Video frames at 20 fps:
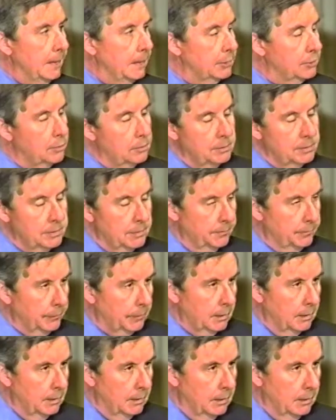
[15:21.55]
nations
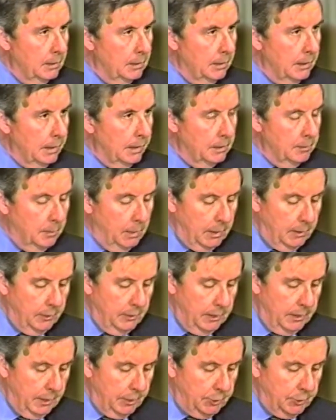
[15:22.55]
and
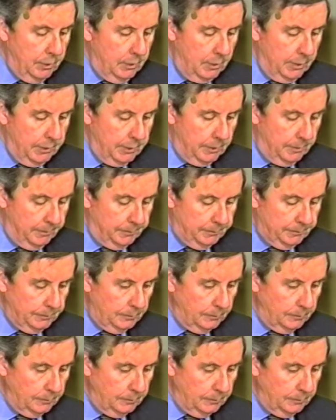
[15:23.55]
modern nationalism.